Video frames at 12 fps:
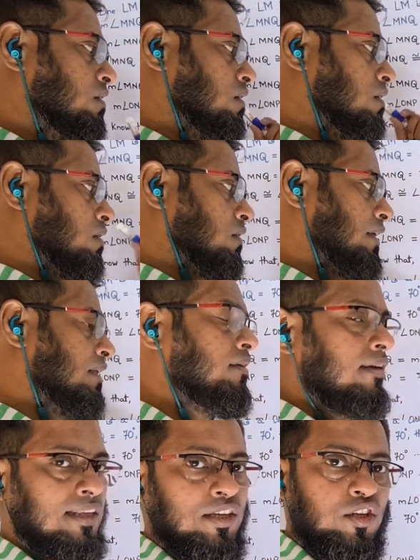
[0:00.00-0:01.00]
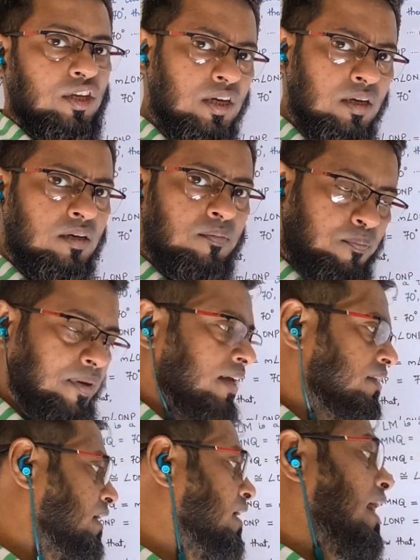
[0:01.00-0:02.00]
in linear
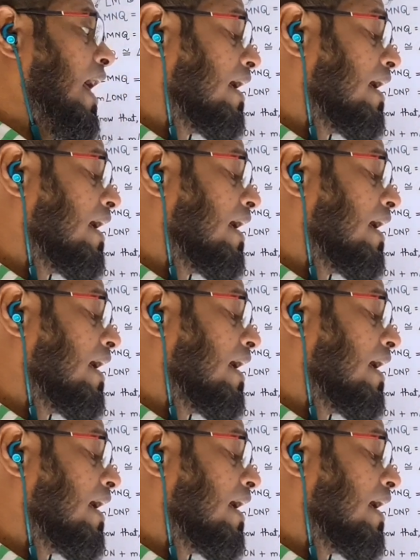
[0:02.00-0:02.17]
pair. They are